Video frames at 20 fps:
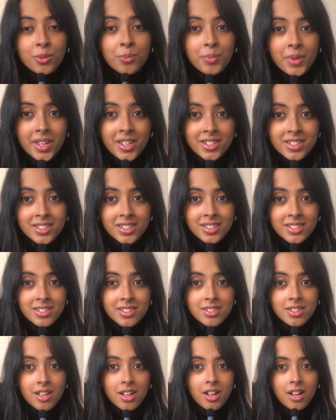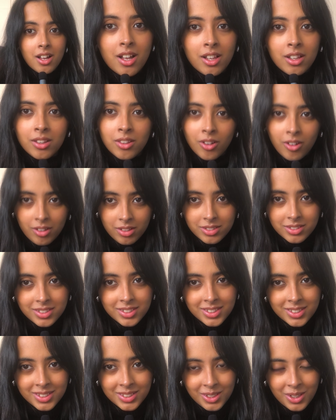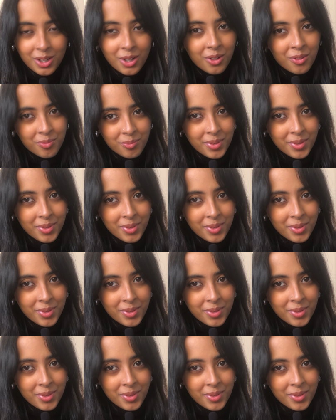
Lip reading: patience. A lot of